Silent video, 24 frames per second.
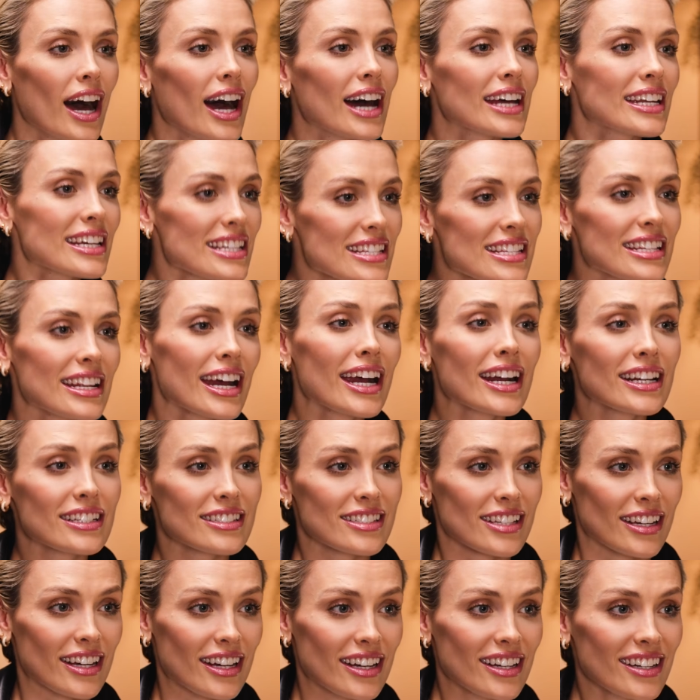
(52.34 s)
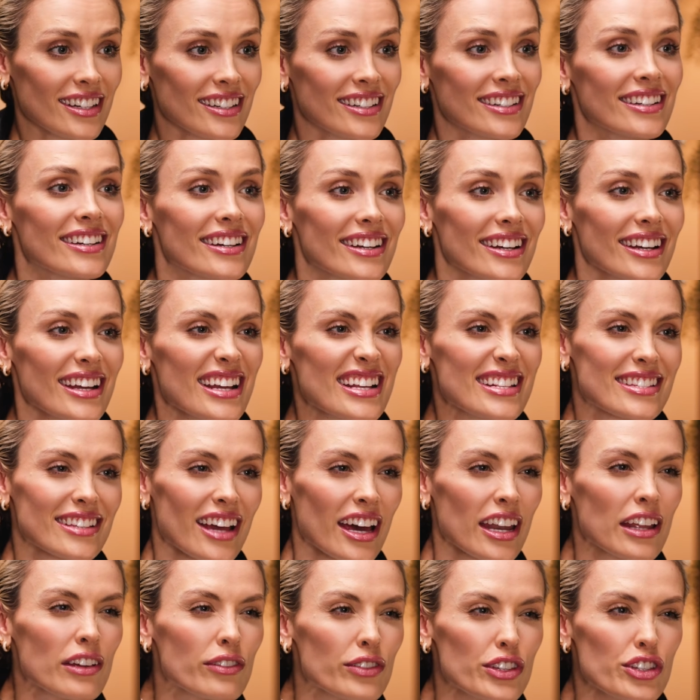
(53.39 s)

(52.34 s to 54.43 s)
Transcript: And as an actor... It's kind of,